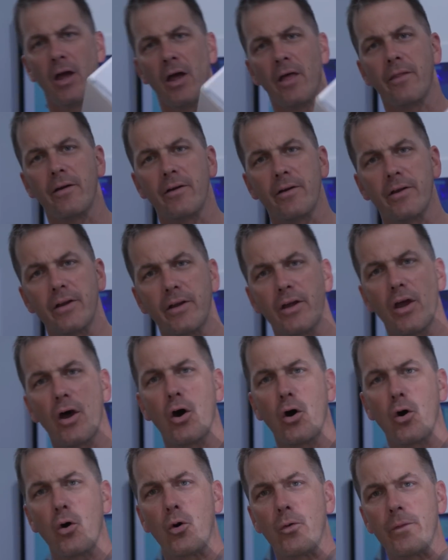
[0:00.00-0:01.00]
There you
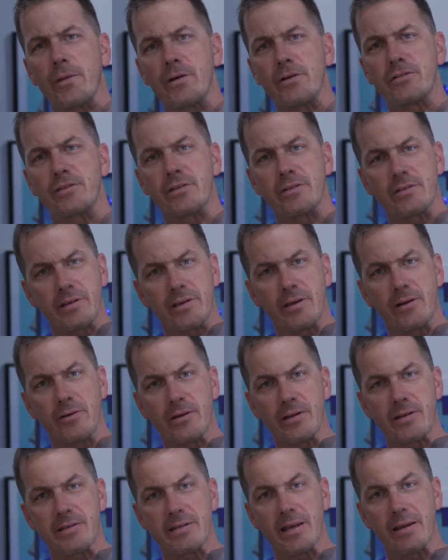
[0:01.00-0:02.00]
go. There's the
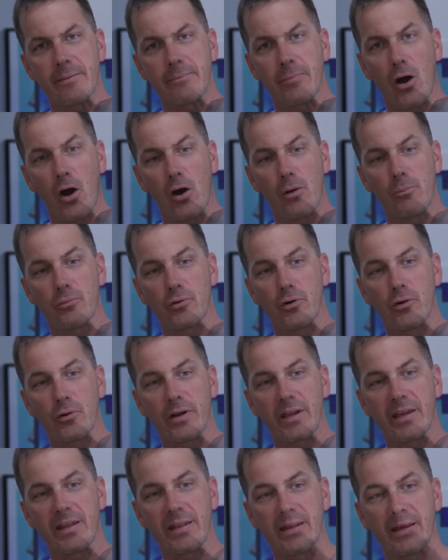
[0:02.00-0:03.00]
security tape,
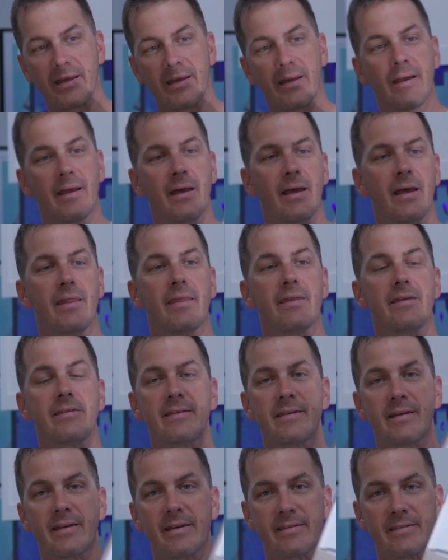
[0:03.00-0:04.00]
unbroken. This
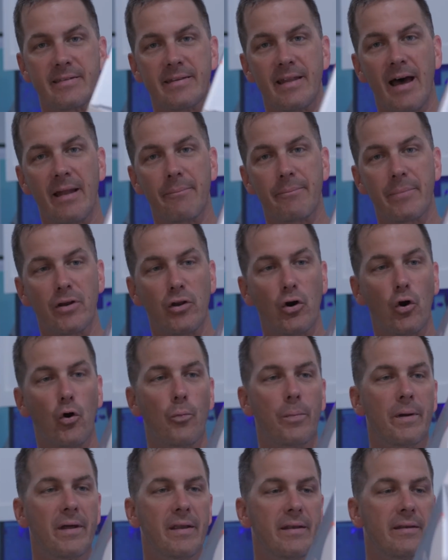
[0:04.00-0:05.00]
thing has not been
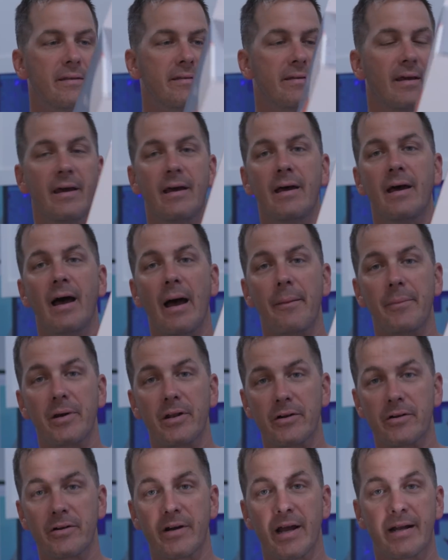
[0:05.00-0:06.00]
opened. I'm
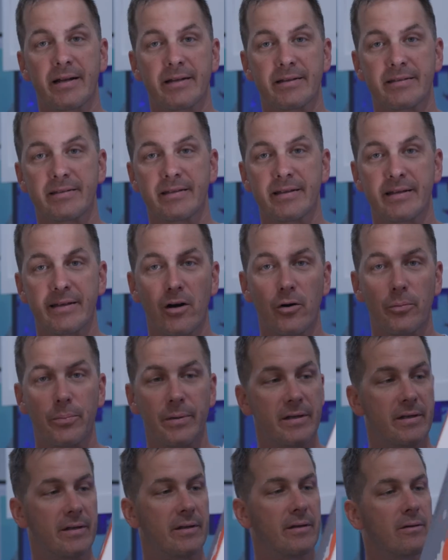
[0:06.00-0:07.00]
gonna crack this thing
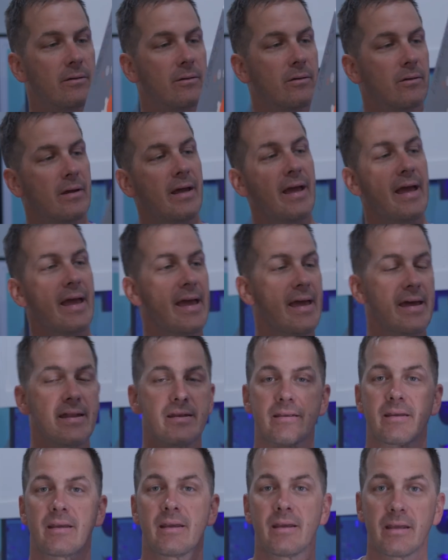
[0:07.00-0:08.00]
open
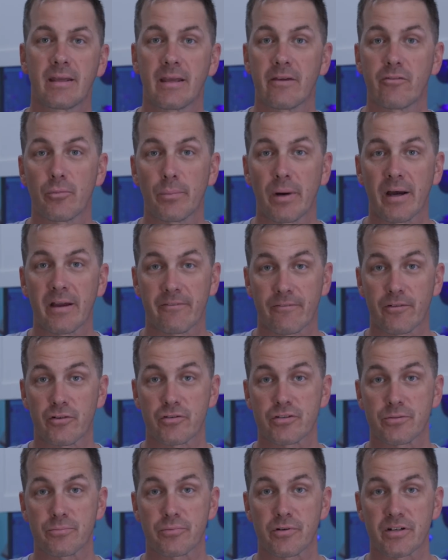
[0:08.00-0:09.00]
and give you my
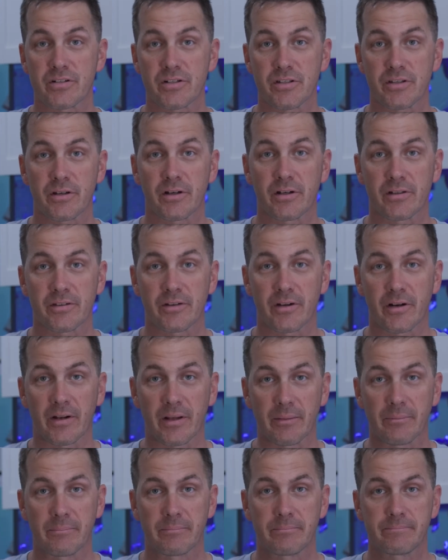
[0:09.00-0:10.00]
first impression thoughts on
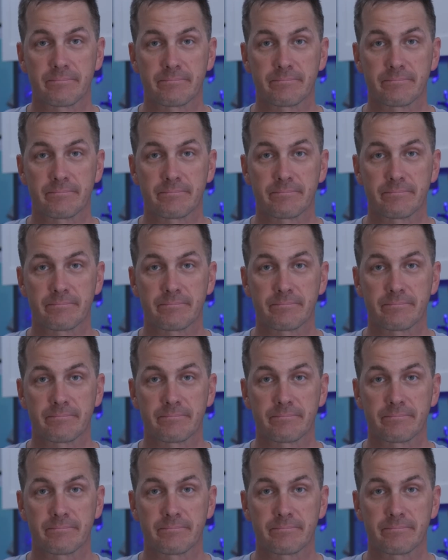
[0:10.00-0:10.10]
it.